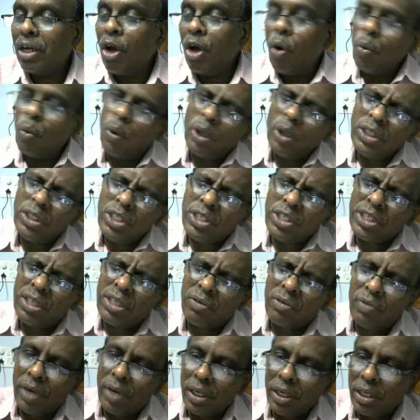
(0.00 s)
Once the
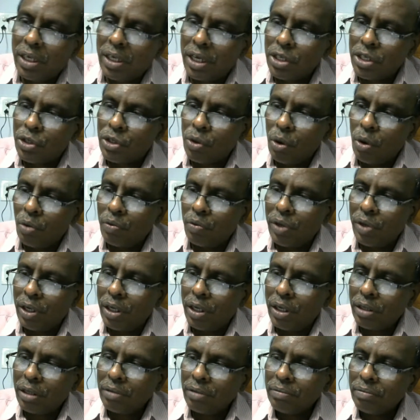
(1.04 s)
work is
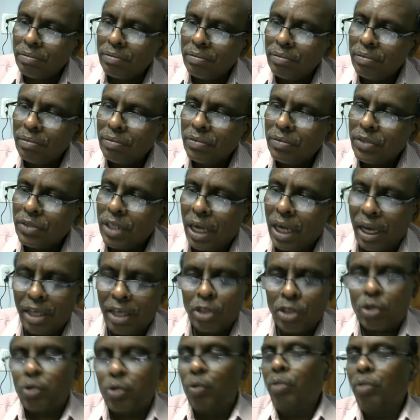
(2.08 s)
over, I'll
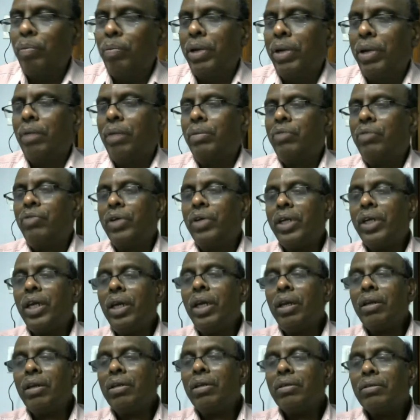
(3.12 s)
soon become a fakir.